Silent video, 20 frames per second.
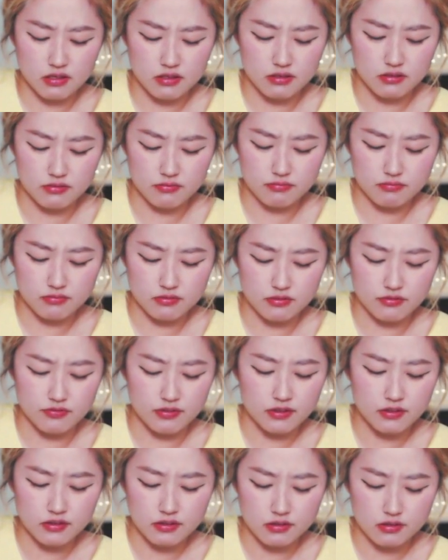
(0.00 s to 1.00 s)
kind of
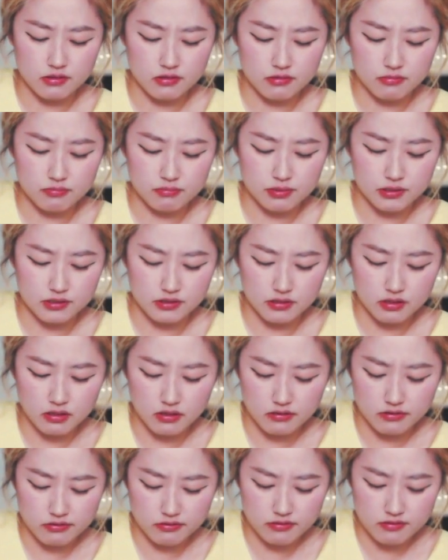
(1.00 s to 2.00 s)
offended or pissed
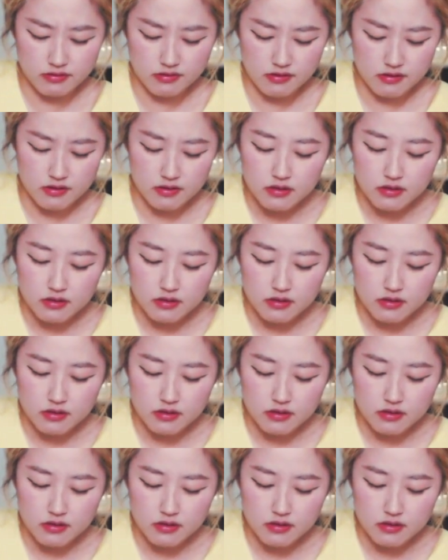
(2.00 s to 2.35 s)
off.